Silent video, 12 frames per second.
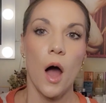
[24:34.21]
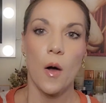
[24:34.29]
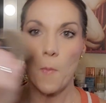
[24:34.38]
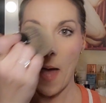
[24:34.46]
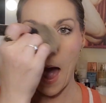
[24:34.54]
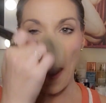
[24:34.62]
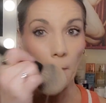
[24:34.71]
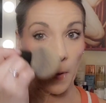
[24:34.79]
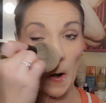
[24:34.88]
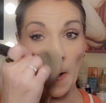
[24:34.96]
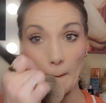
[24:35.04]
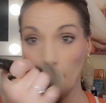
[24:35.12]

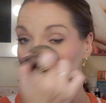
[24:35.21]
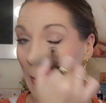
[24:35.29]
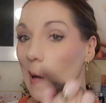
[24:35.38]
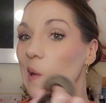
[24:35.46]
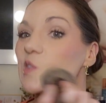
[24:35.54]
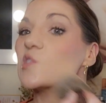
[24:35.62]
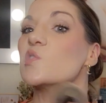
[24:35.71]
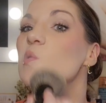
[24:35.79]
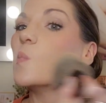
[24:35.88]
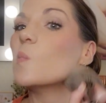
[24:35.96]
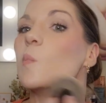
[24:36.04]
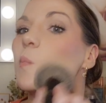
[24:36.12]
powder brush.
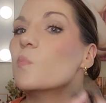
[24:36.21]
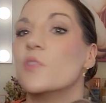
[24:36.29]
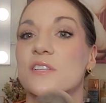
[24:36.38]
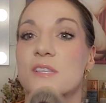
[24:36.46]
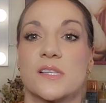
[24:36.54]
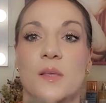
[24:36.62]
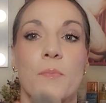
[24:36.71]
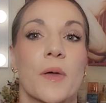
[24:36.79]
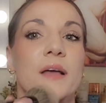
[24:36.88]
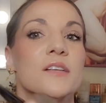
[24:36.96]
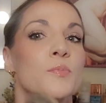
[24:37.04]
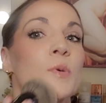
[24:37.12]
This is the
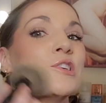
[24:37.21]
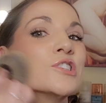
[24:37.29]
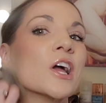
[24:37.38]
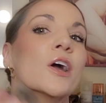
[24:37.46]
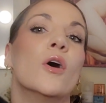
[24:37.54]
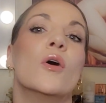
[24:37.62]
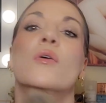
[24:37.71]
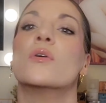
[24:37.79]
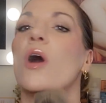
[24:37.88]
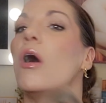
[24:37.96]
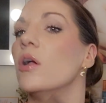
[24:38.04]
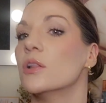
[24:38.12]
biggest brush I own.
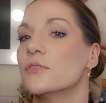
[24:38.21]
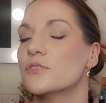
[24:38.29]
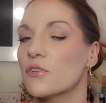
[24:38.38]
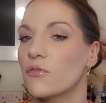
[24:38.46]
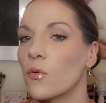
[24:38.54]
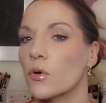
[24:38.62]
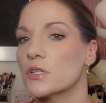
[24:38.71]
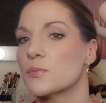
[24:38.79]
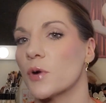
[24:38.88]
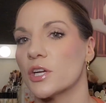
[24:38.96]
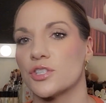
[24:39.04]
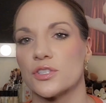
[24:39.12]
All of Sephora's
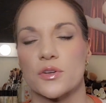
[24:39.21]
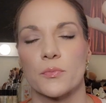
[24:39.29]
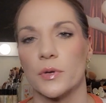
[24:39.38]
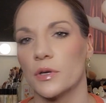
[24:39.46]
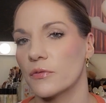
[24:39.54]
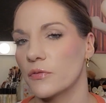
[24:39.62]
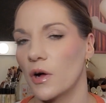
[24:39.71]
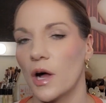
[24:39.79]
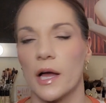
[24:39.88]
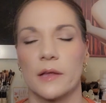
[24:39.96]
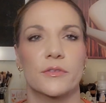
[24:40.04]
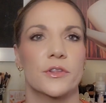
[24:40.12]
brushes are beautiful.
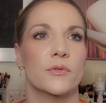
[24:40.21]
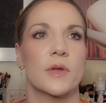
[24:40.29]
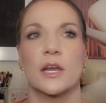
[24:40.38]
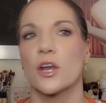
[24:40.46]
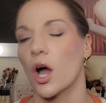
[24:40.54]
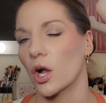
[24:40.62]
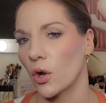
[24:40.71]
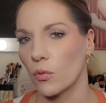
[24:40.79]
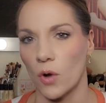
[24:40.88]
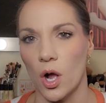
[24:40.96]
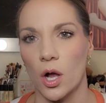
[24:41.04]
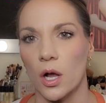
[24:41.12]
You cannot go
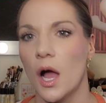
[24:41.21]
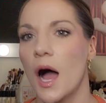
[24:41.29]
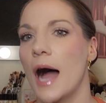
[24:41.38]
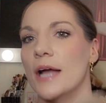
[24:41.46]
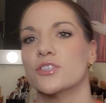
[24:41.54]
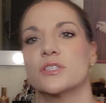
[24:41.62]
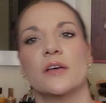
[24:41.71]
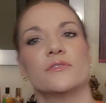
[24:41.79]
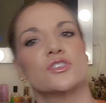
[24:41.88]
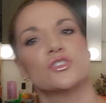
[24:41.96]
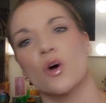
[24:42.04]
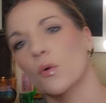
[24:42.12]
wrong. I just have
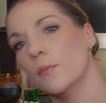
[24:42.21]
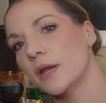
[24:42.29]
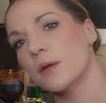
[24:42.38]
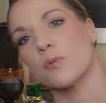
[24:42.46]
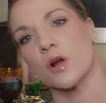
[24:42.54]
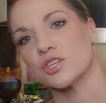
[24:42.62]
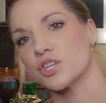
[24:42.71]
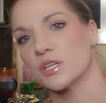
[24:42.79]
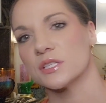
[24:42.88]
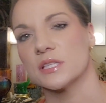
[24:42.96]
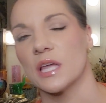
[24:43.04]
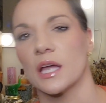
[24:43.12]
so many
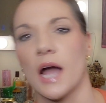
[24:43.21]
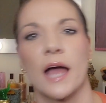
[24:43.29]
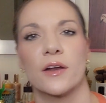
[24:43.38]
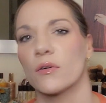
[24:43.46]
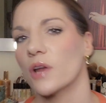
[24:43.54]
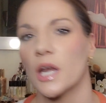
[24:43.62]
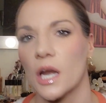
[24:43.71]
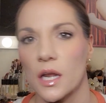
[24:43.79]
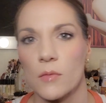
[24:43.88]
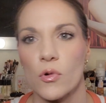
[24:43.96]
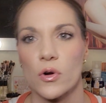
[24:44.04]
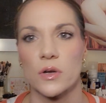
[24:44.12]
brushes, like I don't need any
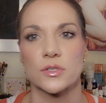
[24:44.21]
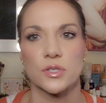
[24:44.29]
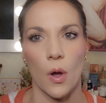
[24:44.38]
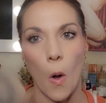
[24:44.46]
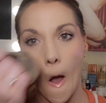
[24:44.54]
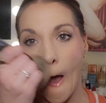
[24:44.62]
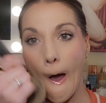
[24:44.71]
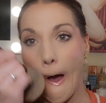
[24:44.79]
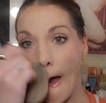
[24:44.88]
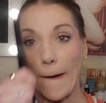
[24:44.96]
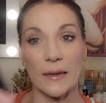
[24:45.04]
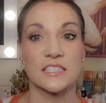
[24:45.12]
more. So
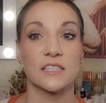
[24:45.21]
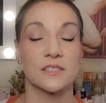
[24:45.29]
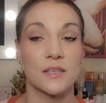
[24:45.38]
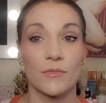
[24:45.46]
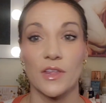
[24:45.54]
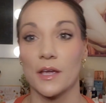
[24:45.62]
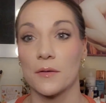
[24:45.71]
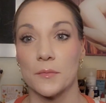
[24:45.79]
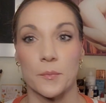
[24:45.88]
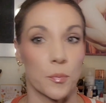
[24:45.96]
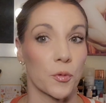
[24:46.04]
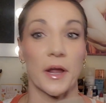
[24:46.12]
until something
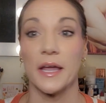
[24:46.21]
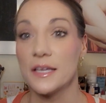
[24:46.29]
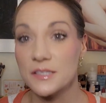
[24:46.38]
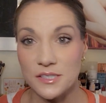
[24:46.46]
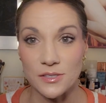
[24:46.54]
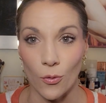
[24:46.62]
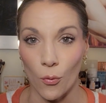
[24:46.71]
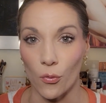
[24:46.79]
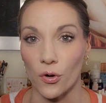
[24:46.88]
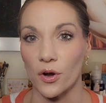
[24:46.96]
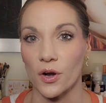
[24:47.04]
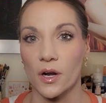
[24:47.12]
breaks
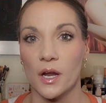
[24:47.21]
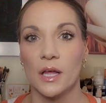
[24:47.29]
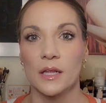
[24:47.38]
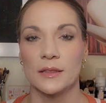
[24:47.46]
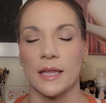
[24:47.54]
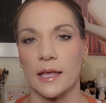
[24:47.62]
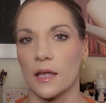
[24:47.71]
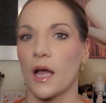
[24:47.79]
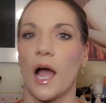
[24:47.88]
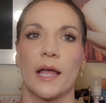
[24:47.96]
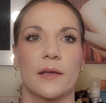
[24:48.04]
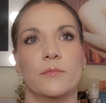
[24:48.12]
or like
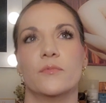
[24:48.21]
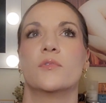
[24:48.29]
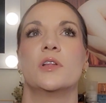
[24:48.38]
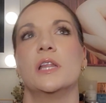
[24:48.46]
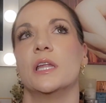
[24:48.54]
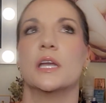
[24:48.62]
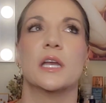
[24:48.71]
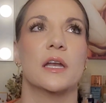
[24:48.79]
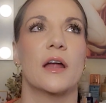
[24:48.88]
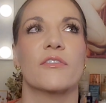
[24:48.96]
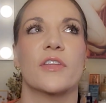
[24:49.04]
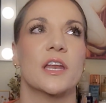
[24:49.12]
I clean it
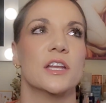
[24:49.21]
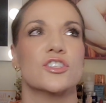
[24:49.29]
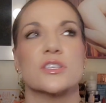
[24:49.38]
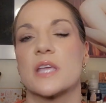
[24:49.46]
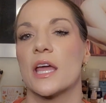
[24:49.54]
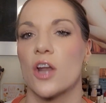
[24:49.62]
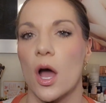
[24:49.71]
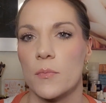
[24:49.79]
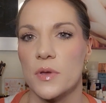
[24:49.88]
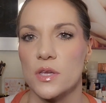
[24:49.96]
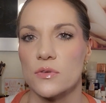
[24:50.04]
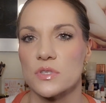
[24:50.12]
enough that it just cannot be
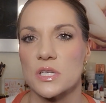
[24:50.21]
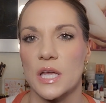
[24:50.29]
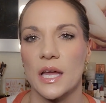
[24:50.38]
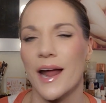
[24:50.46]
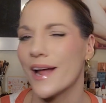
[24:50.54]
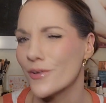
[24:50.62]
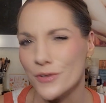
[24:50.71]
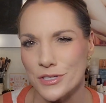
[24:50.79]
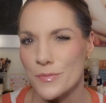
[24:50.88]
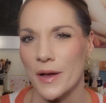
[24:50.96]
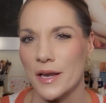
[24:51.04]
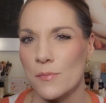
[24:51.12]
used again, I don't need to
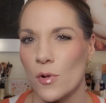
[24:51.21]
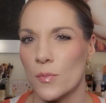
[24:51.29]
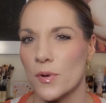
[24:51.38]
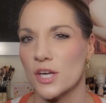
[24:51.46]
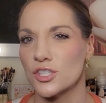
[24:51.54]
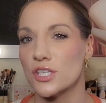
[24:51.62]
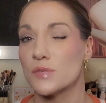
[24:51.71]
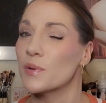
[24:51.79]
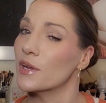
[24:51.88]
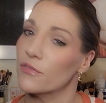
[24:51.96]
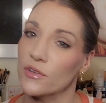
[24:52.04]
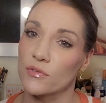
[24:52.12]
buy any more brushes. But
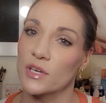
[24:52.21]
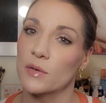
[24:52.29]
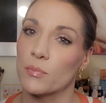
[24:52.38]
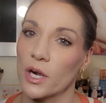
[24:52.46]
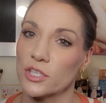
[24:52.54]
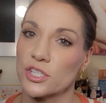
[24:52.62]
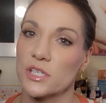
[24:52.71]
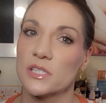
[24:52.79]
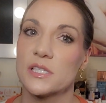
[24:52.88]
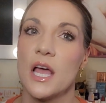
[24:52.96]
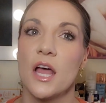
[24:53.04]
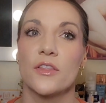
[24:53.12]
if you need brushes,
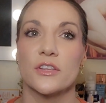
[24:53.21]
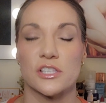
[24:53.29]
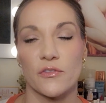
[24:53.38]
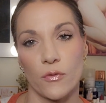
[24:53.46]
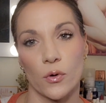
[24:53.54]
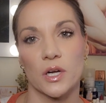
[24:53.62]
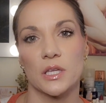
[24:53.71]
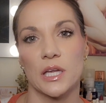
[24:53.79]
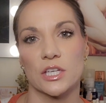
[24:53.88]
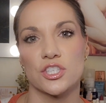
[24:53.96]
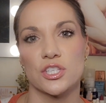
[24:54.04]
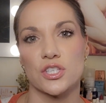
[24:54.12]
the Sephora
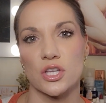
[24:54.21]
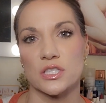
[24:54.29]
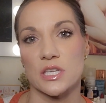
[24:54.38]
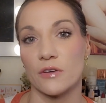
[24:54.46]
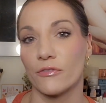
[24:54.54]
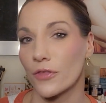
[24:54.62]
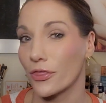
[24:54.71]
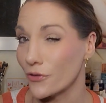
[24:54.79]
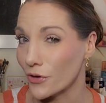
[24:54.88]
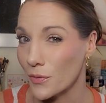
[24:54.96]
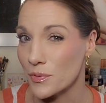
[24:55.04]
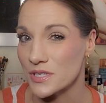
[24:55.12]
collection's on sale for
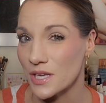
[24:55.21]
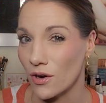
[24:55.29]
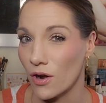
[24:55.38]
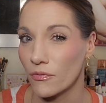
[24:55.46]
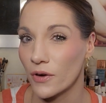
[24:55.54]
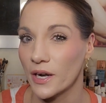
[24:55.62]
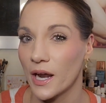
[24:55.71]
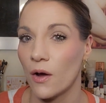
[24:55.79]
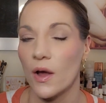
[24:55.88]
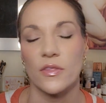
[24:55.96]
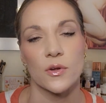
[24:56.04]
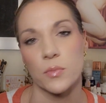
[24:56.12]
30% off right now,
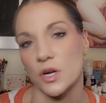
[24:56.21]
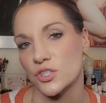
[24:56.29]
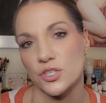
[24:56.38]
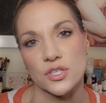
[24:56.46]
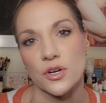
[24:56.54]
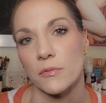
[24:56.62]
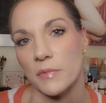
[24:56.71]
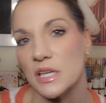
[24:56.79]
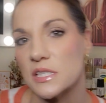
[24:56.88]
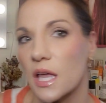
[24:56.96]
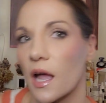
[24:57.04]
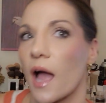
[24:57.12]
and their brushes are
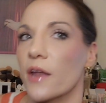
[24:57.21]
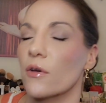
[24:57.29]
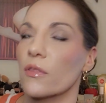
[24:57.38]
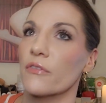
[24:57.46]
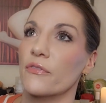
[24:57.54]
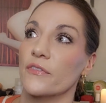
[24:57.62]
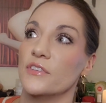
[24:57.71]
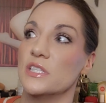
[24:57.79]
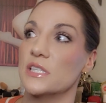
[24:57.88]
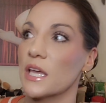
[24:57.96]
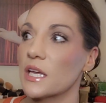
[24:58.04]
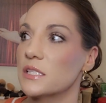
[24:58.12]
amazing. I know the
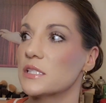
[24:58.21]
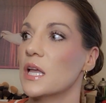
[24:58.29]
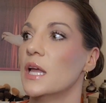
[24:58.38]
56